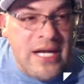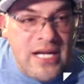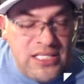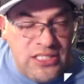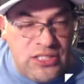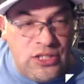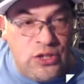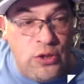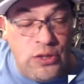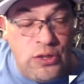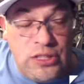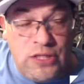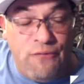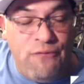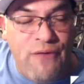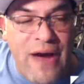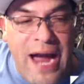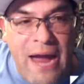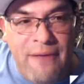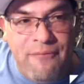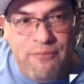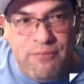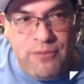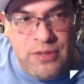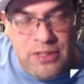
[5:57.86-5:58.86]
solely,
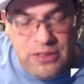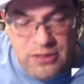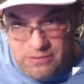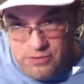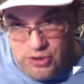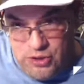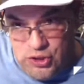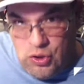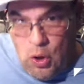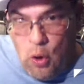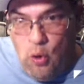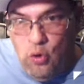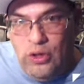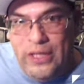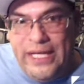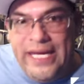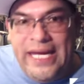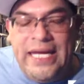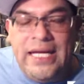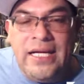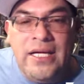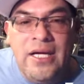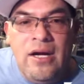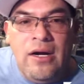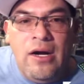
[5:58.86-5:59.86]
you know,
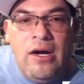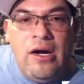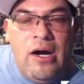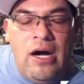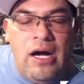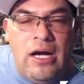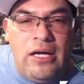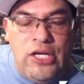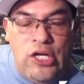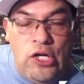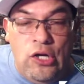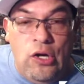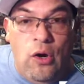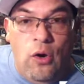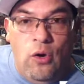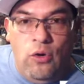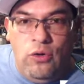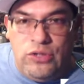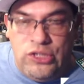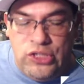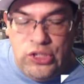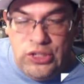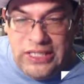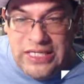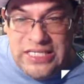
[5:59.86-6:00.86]
to continue on as a
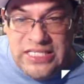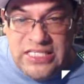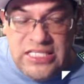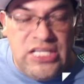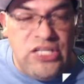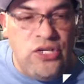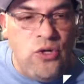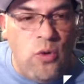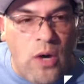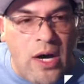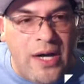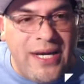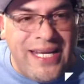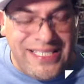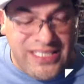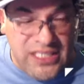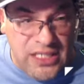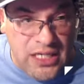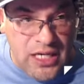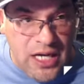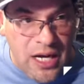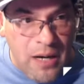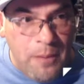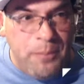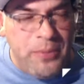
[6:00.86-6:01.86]
company, right? I mean,
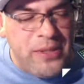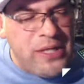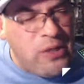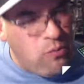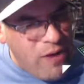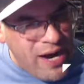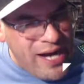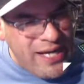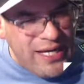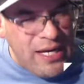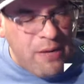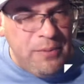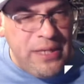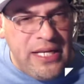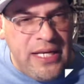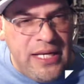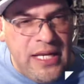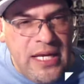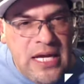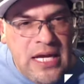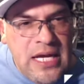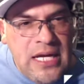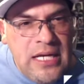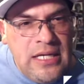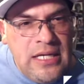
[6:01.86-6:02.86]
that's right. what I was